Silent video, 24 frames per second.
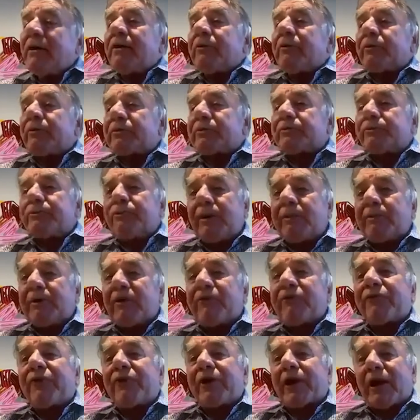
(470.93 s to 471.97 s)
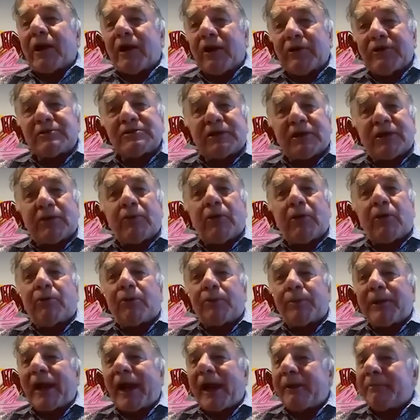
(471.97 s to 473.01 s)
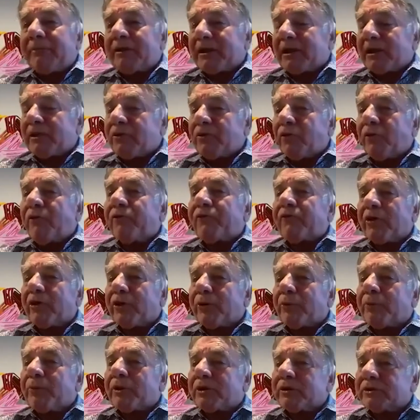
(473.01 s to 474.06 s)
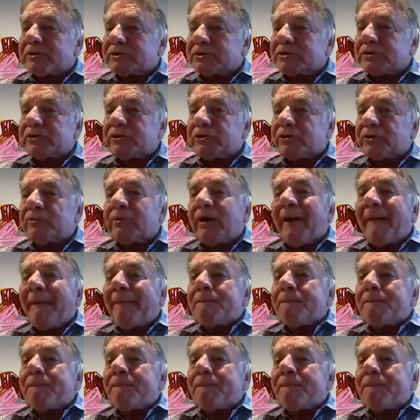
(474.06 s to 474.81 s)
which mimic very closely what would be happening in your fallopian tube,